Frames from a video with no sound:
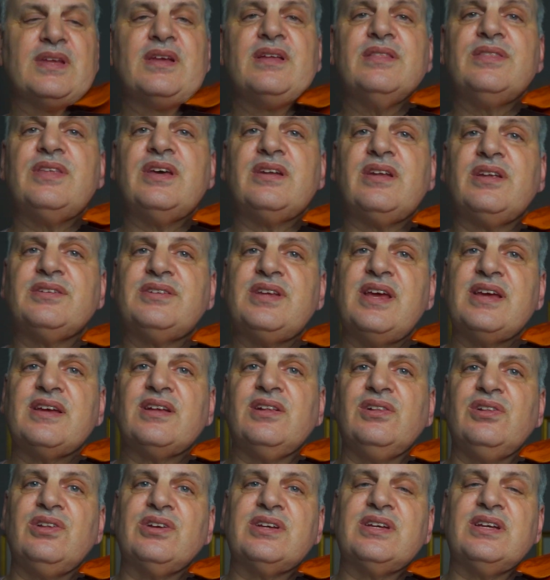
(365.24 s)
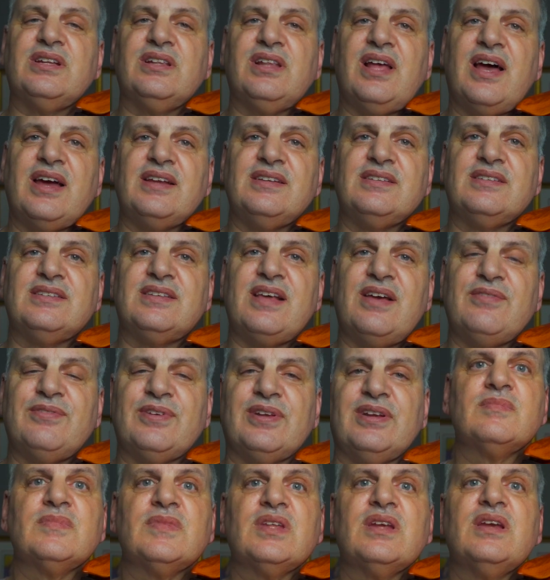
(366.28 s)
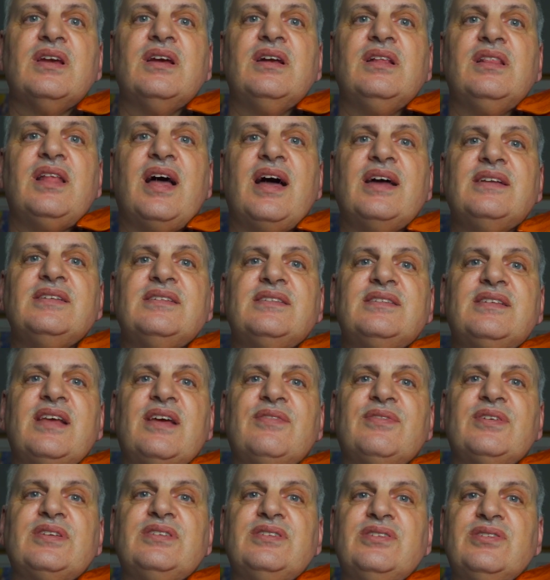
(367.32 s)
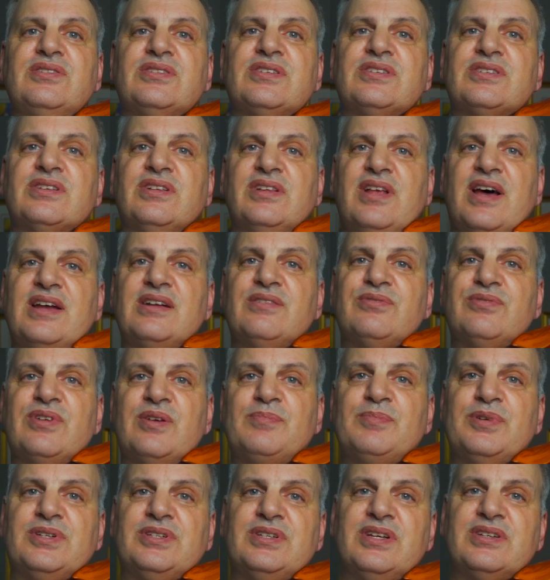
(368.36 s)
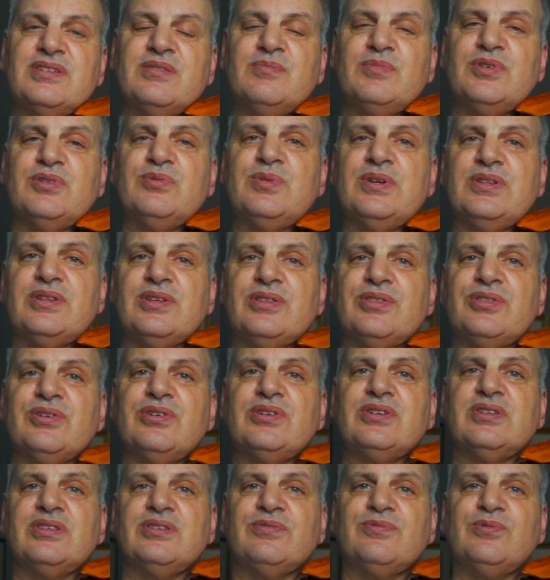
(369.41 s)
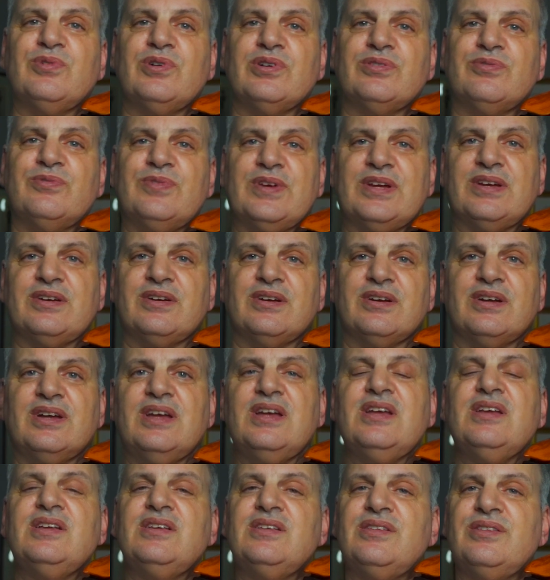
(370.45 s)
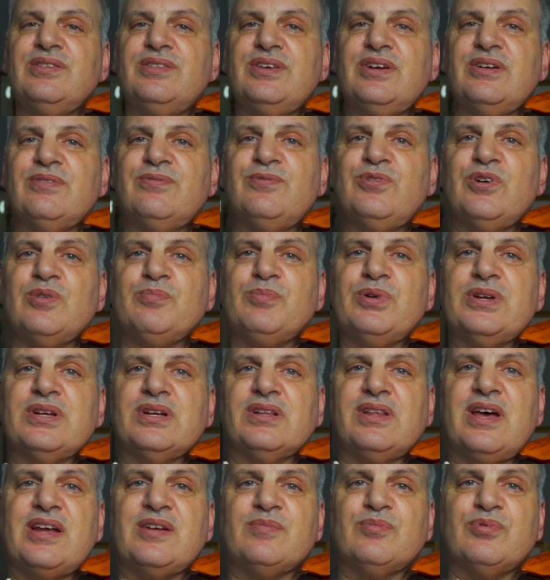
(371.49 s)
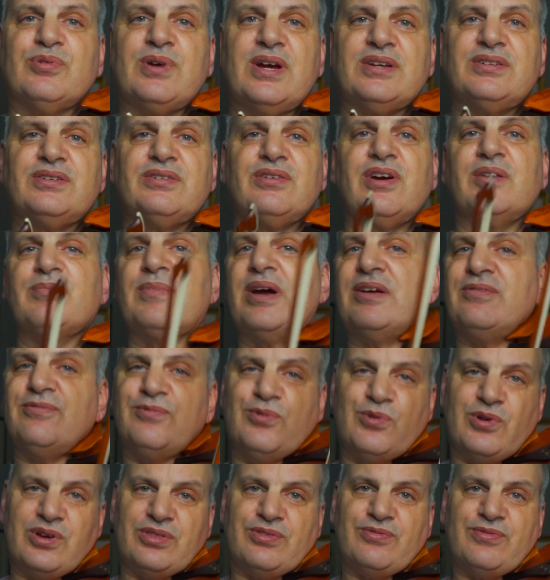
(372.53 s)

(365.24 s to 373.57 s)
Then I'll take a look at line 7. Line 7 uses a lot of repetition between the 3rd and the 4th finger, therefore putting a lot of pressure on my 4th